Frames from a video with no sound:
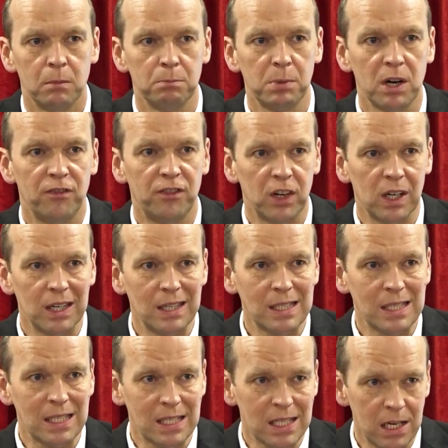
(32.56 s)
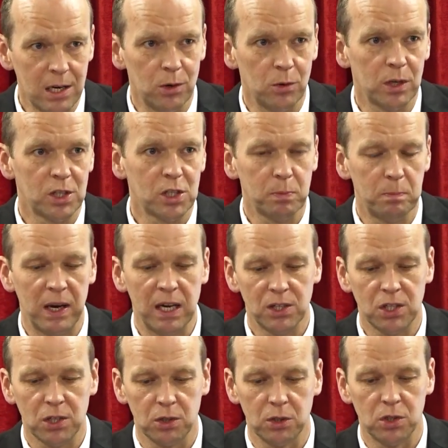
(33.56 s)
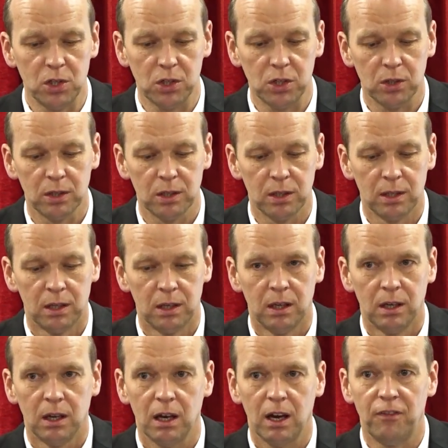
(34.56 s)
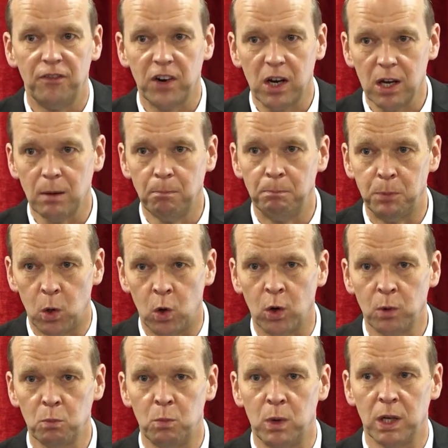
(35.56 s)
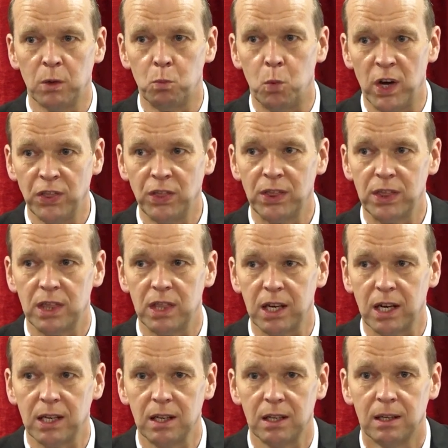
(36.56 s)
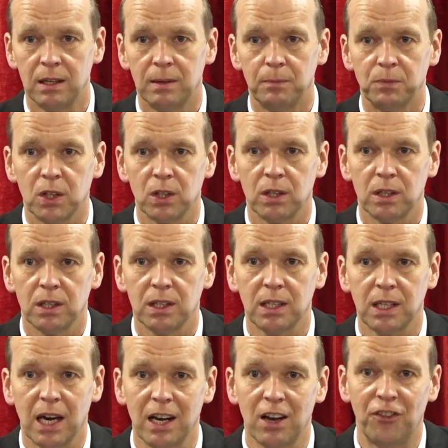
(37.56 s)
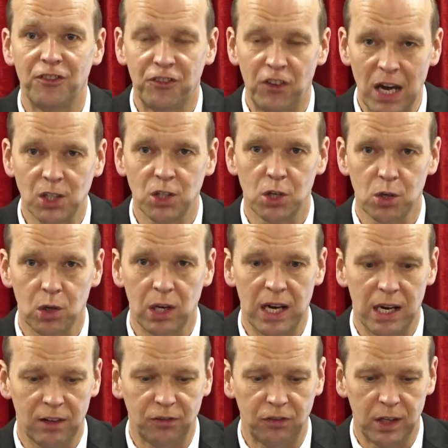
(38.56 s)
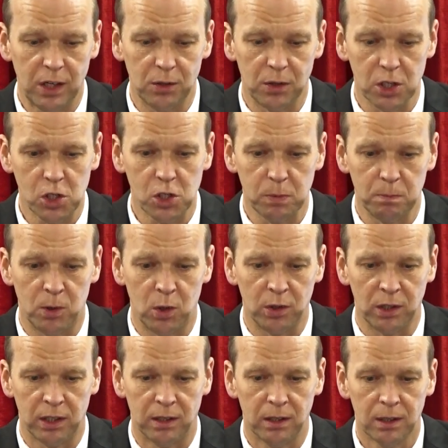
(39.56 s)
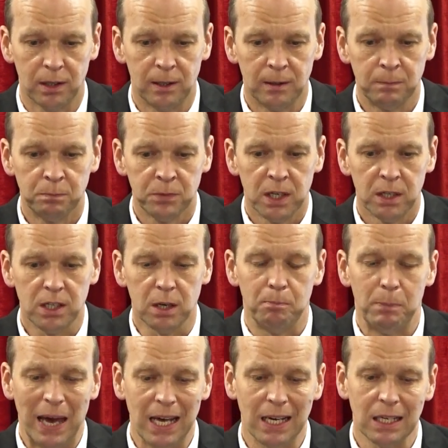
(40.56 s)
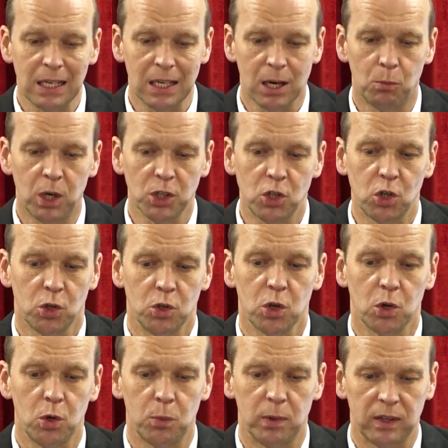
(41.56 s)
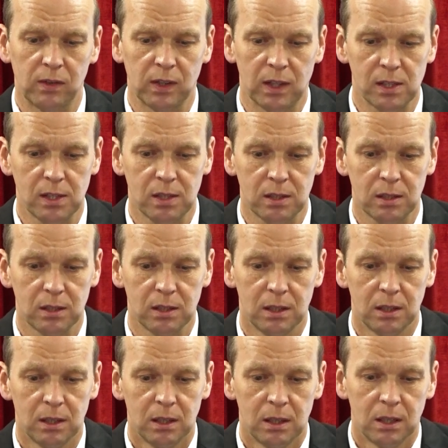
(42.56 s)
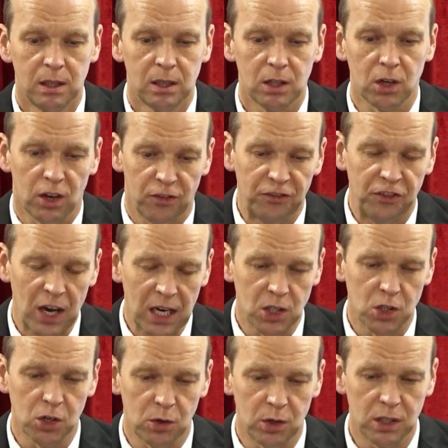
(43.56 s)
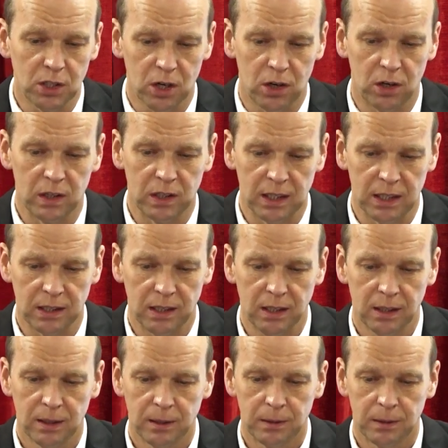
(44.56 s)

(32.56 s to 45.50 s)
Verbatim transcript: but a very serious message, a very important one, one that can affect your life here this morning. Depending on what you do with this, could affect your eternity.